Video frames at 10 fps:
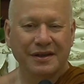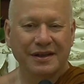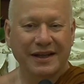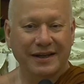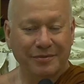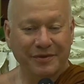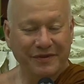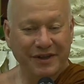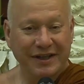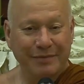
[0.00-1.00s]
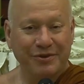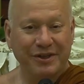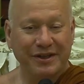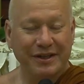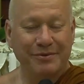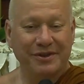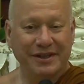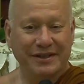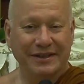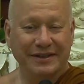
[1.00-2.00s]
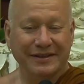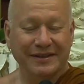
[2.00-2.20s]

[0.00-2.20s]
And that can be very liberating.